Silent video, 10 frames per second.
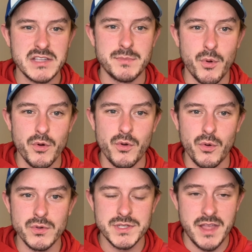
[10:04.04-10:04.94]
more
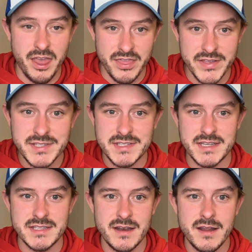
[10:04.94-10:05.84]
goals this
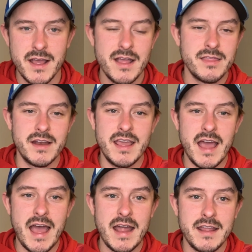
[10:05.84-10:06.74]
season than he
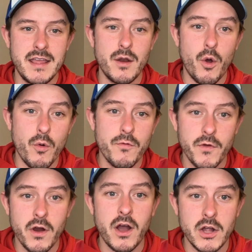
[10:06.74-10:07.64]
had in over
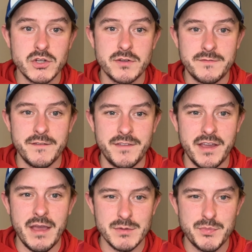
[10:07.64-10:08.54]
150
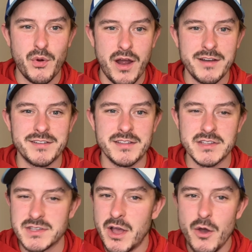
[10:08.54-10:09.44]
games prior to
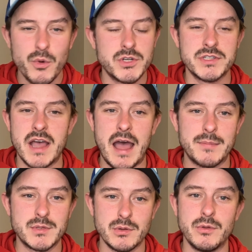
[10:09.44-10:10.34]
this, which is
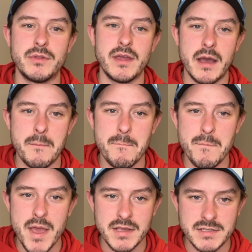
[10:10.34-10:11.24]
absolutely
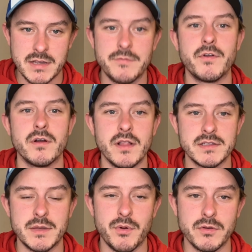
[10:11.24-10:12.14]
amazing for Alexei
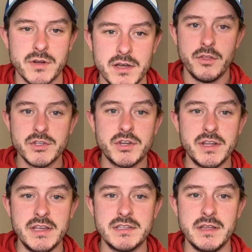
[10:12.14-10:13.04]
Protas. This could
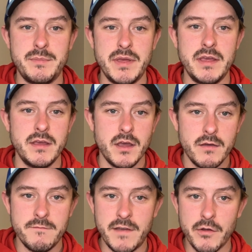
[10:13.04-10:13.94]
easily be
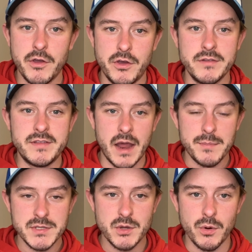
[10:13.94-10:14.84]
very good depth
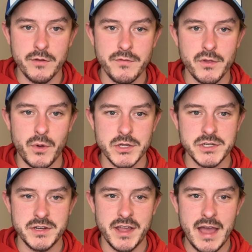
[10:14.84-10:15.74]
scoring for the
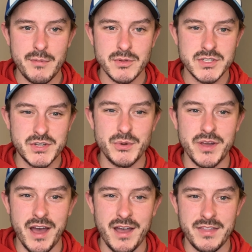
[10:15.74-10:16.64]
Washington Capitals to a
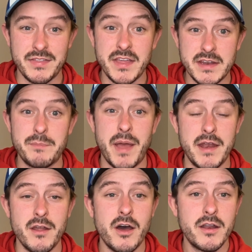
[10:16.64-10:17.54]
guy that they depend
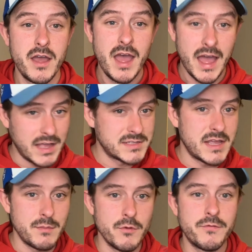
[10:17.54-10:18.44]
on as they
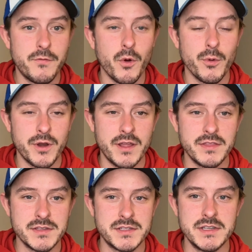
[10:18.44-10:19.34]
move forward in the
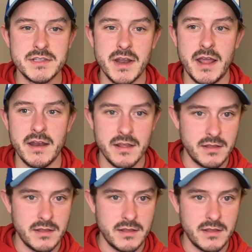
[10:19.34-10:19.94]
season and